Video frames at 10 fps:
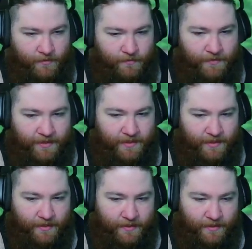But
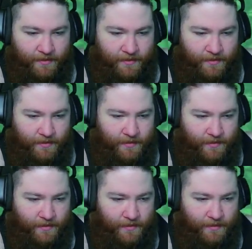I
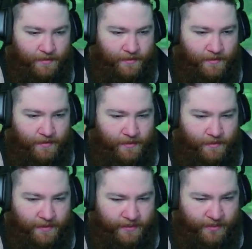
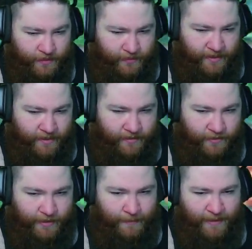guess since we're here, let's
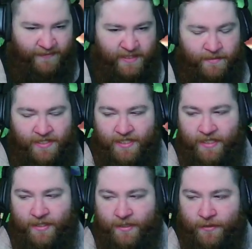drop off this
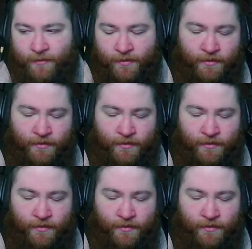mosquito